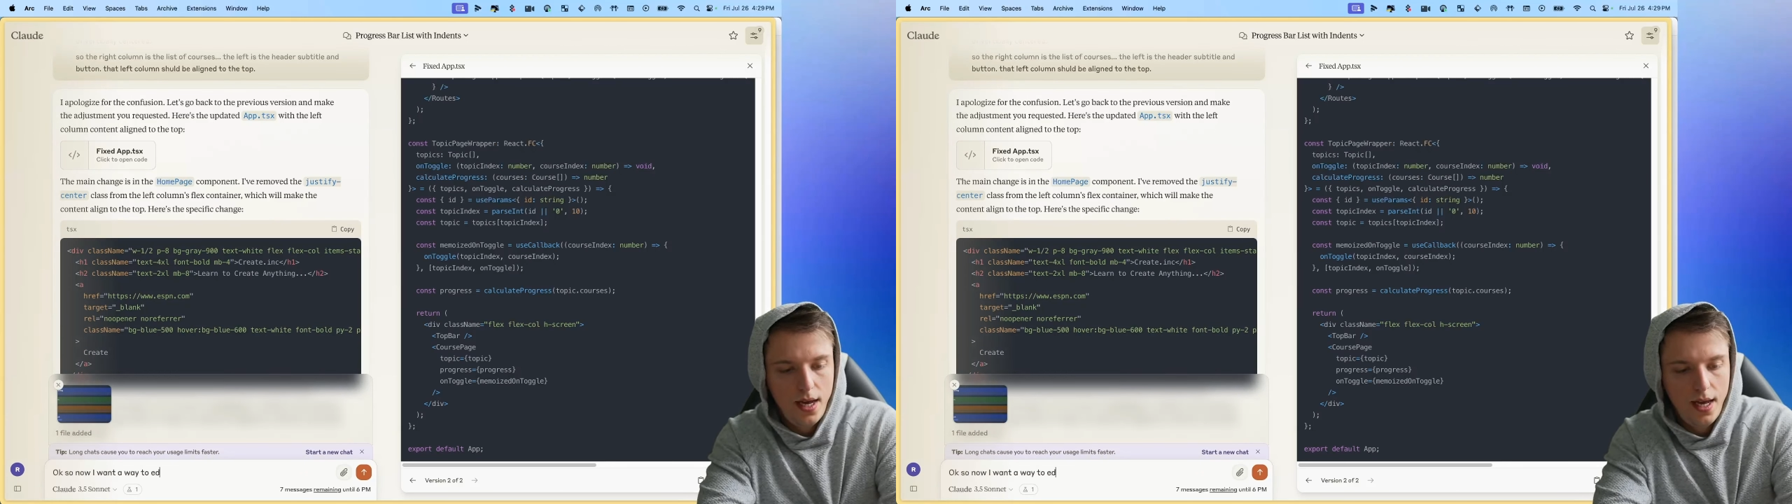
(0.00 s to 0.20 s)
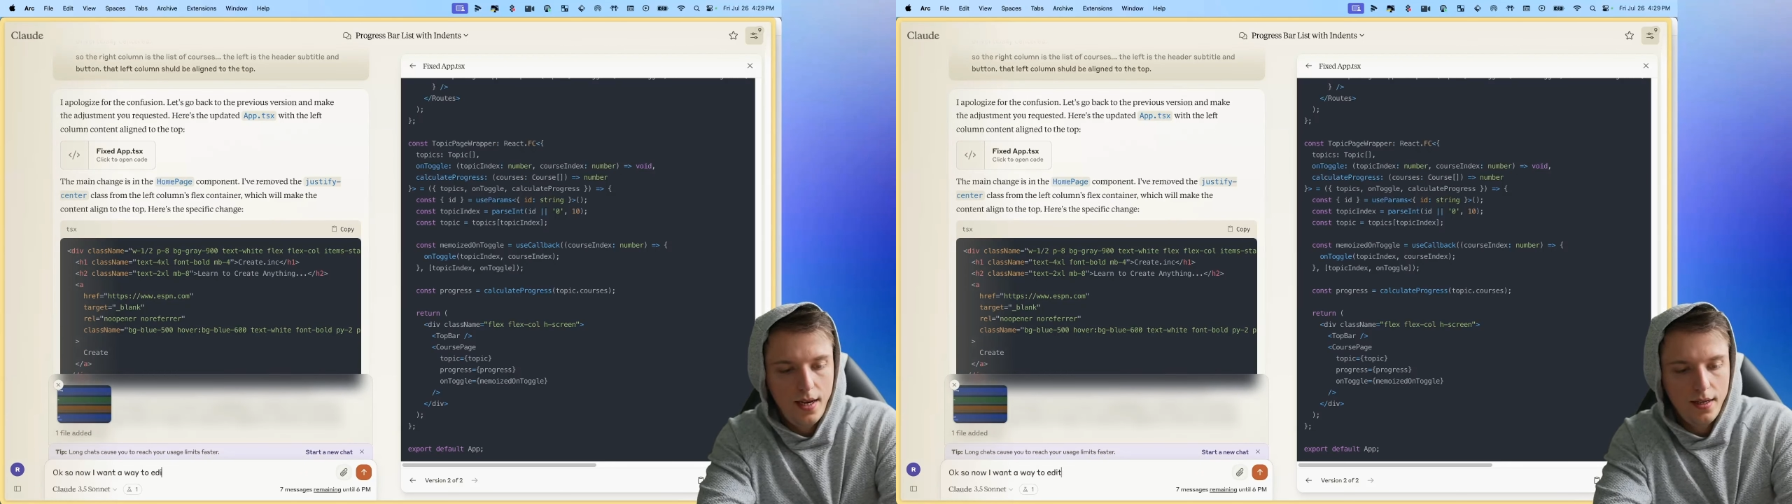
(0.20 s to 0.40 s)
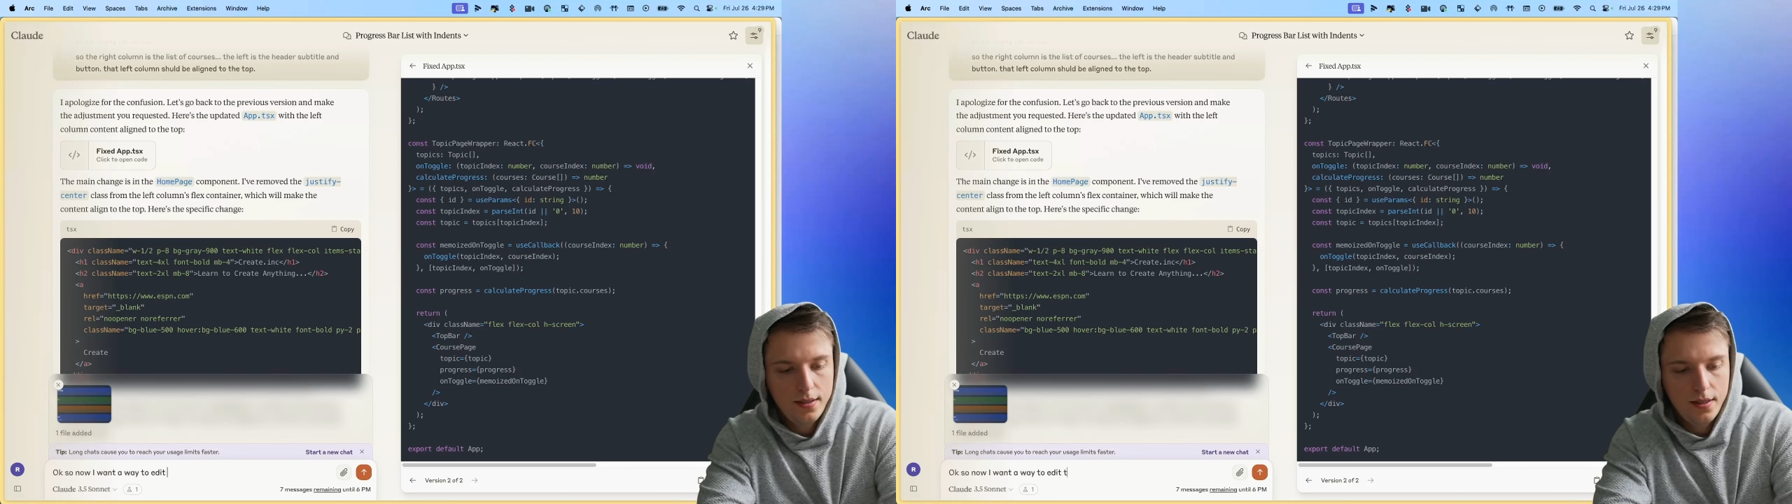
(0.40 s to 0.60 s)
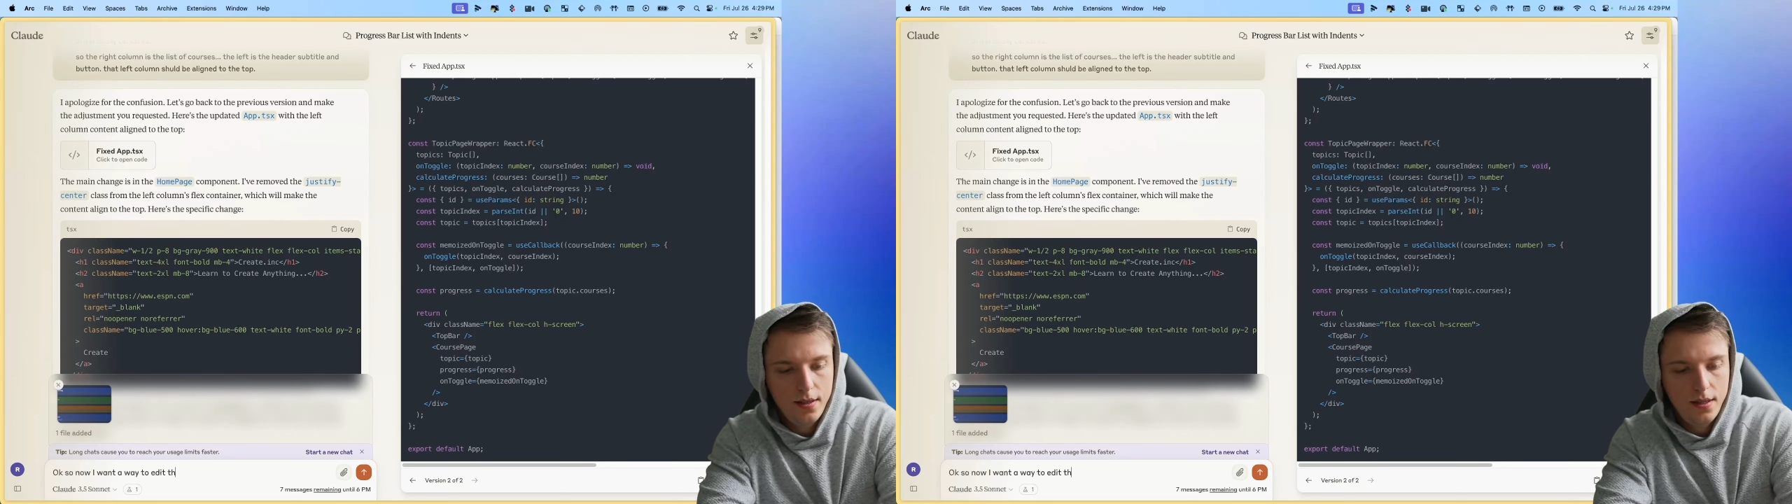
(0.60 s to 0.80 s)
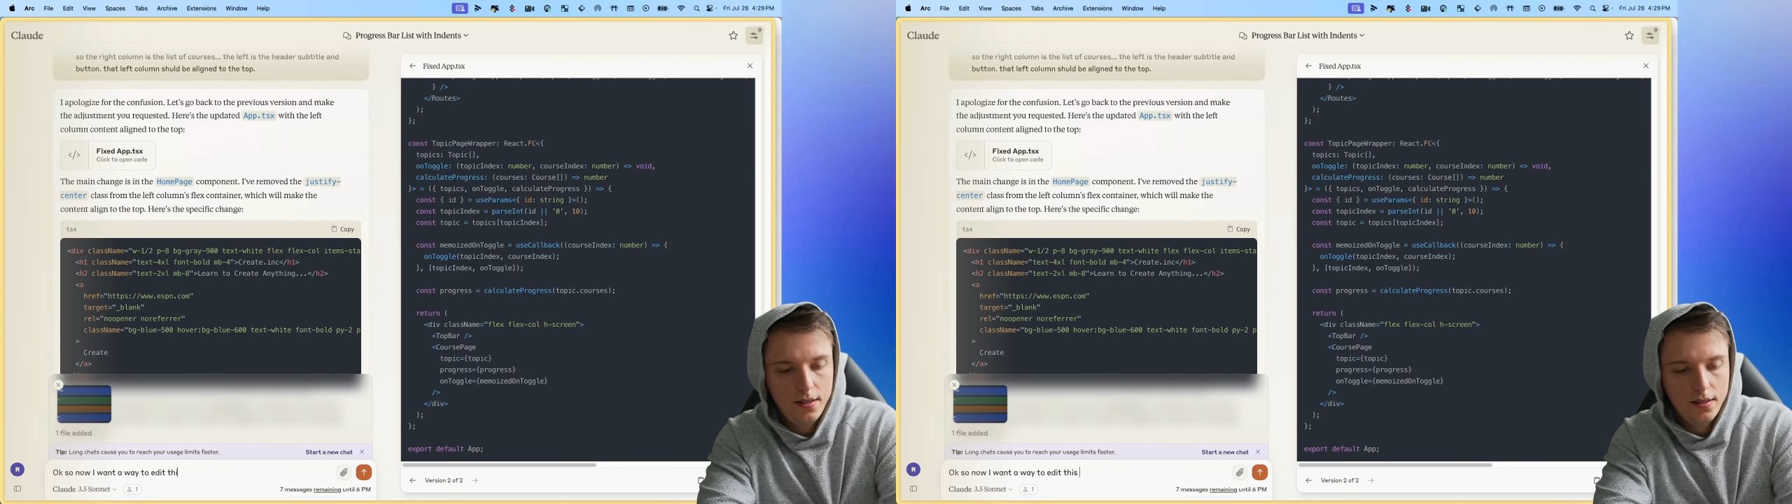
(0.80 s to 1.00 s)
edit
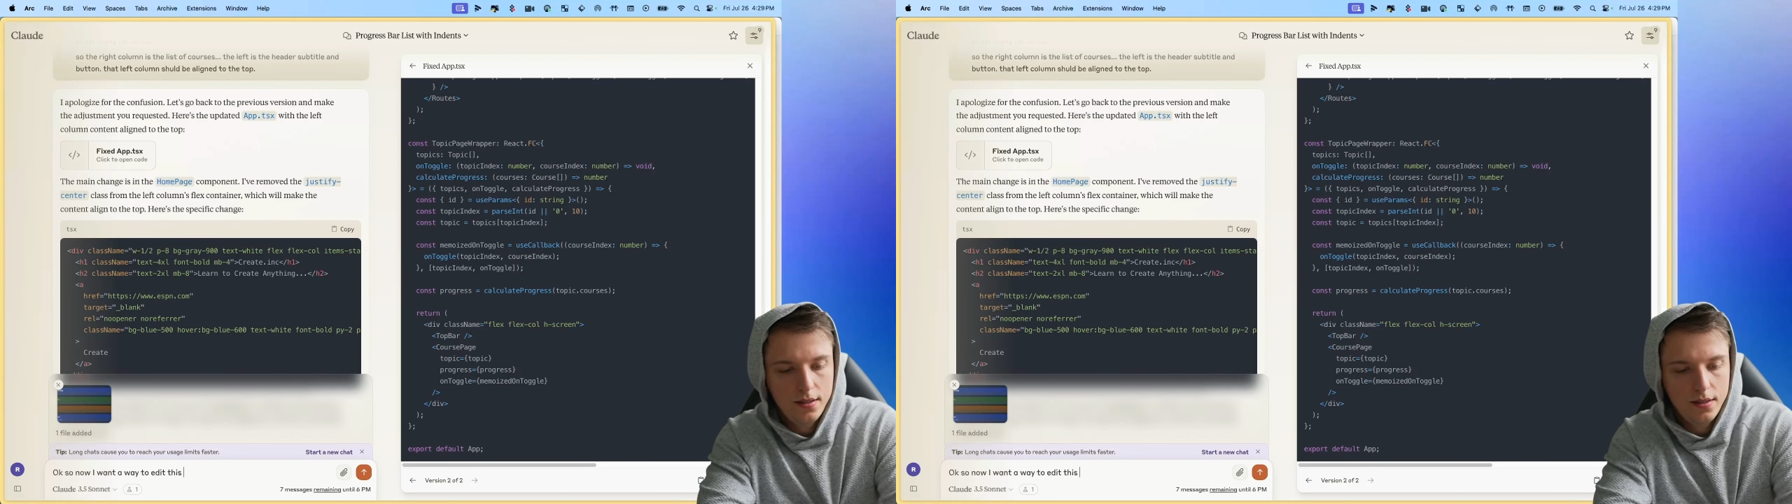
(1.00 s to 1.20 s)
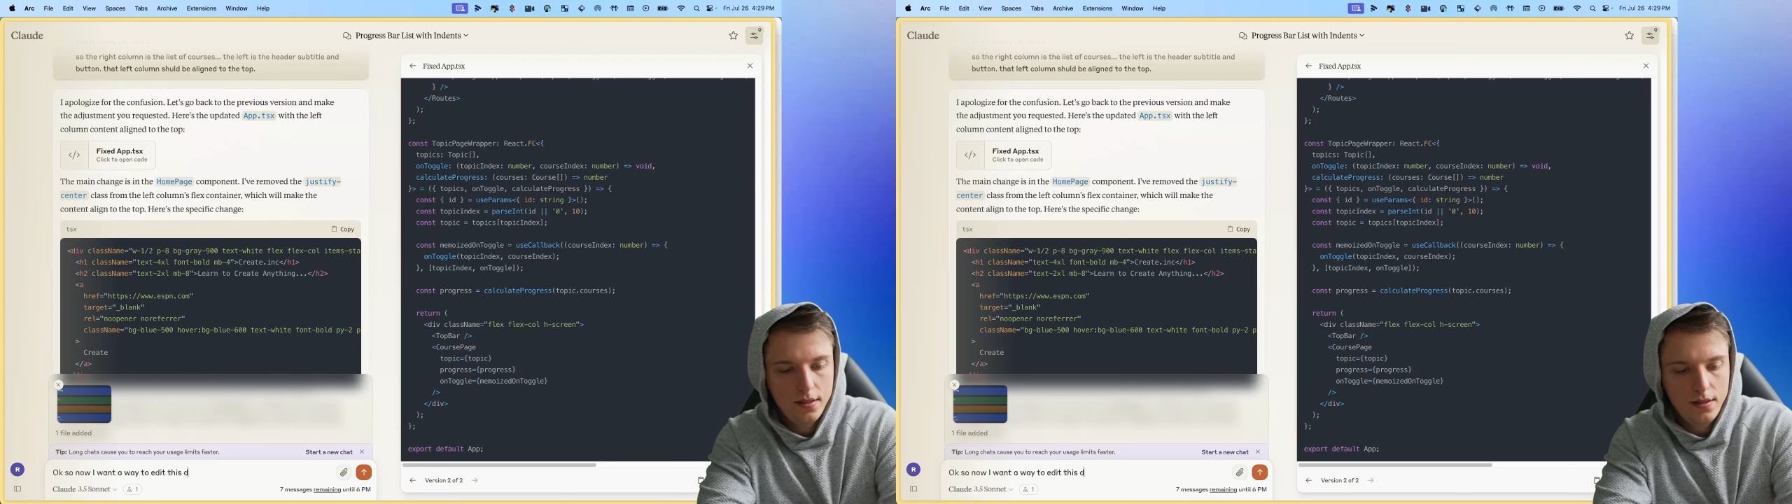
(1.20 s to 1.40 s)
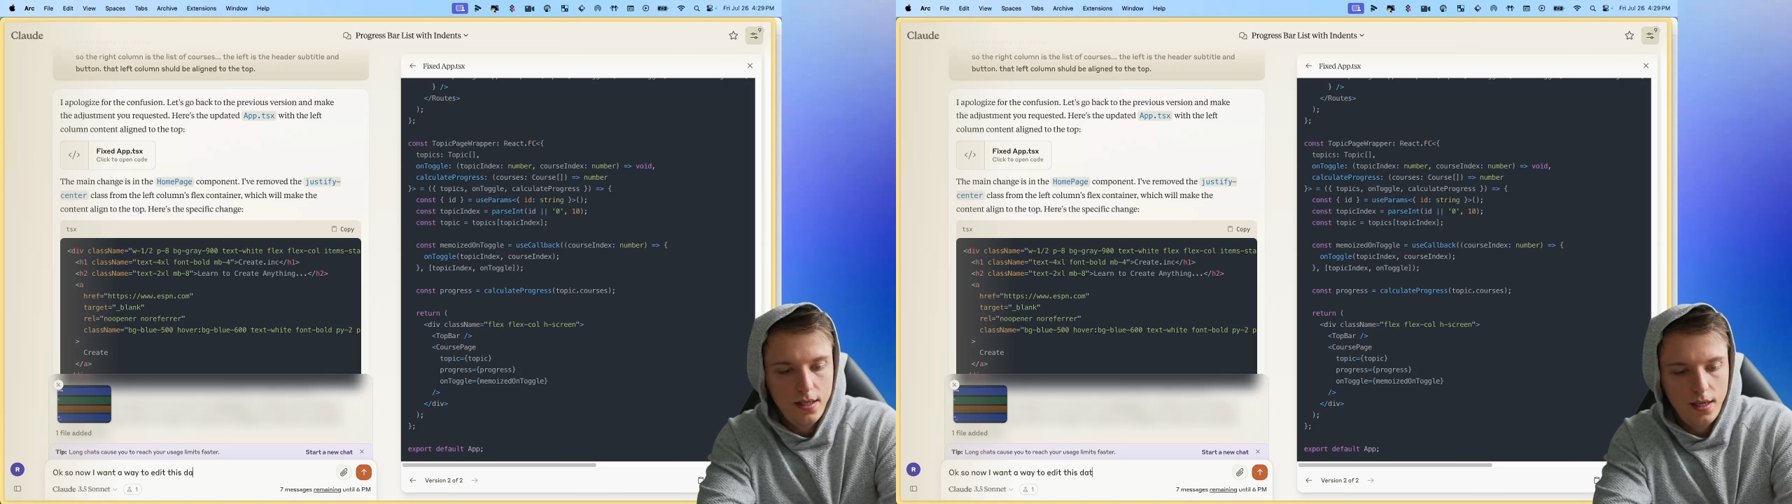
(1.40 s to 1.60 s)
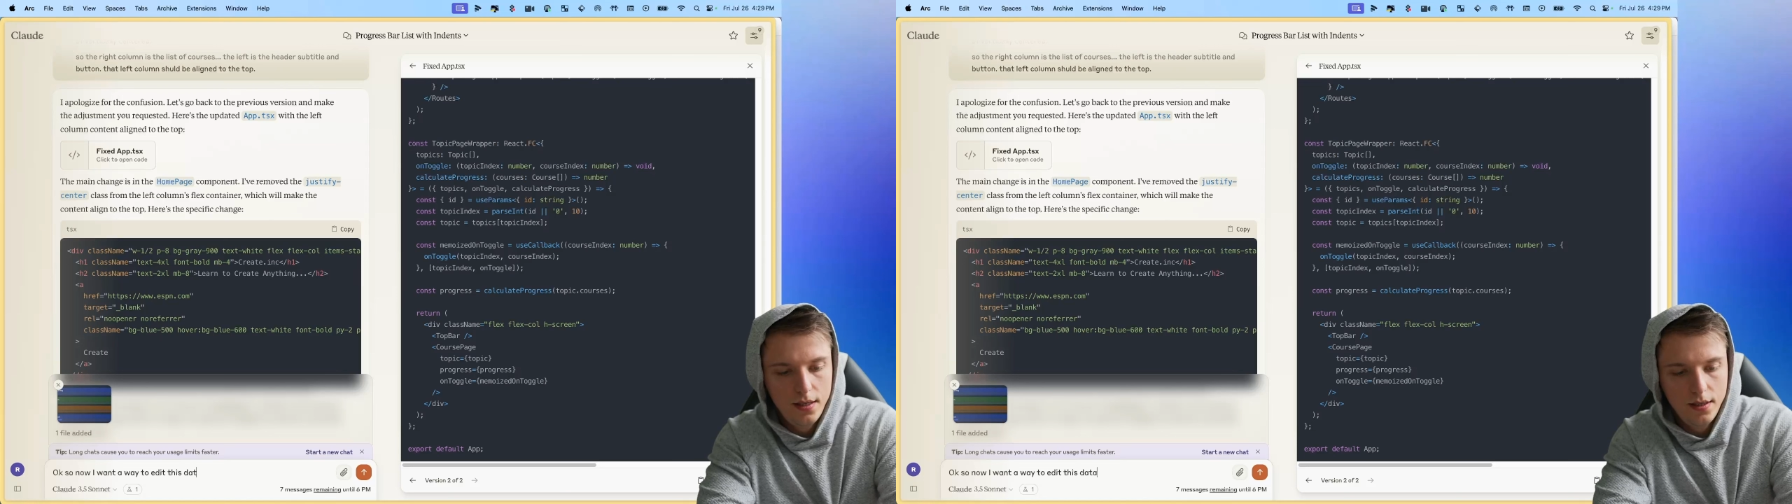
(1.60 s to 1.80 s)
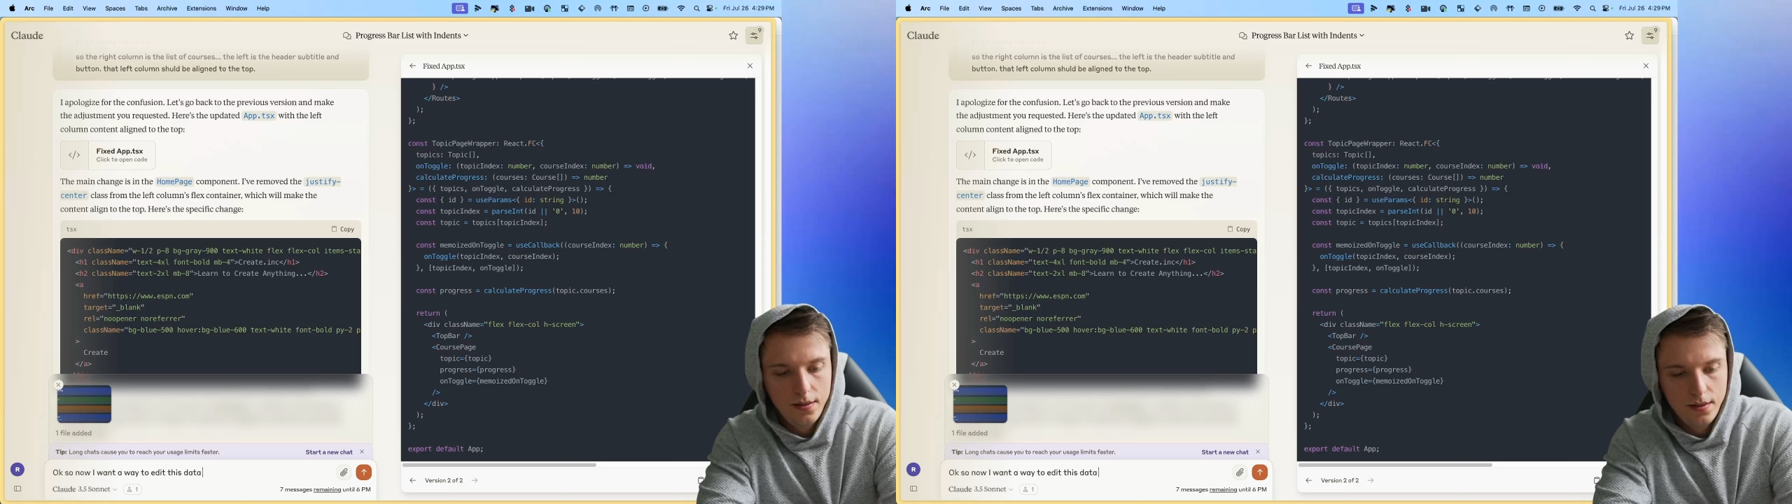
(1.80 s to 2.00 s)
this
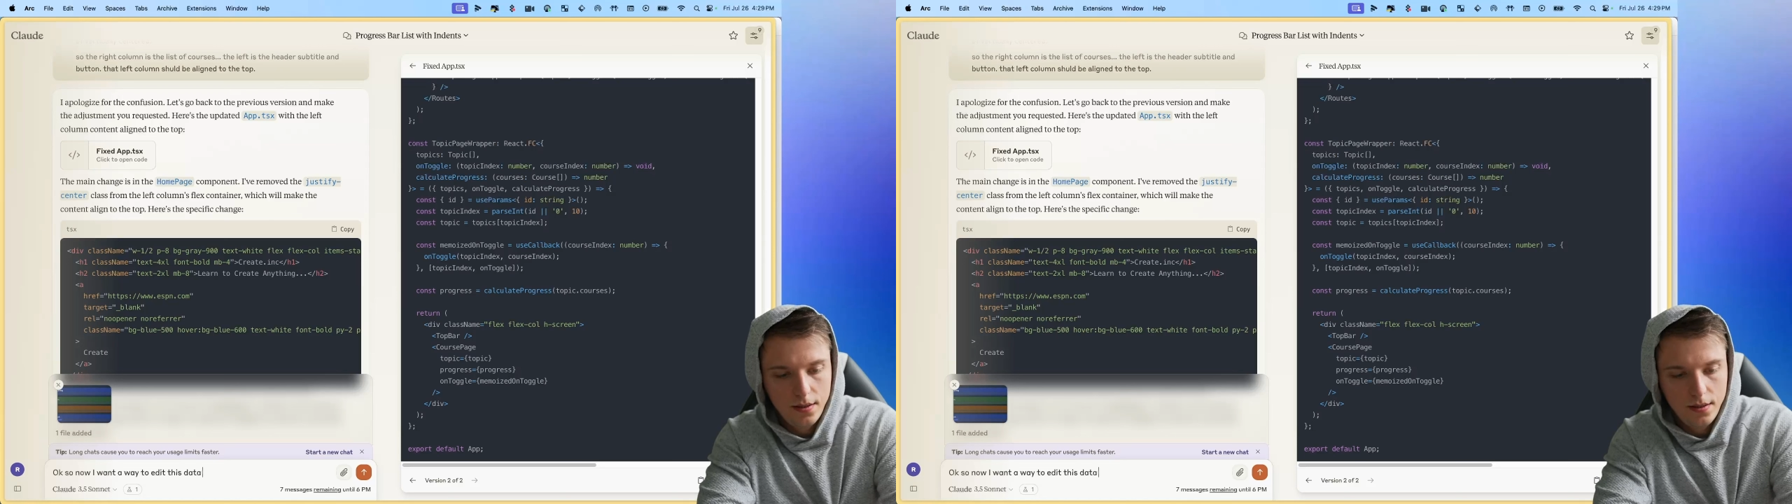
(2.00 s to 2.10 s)
data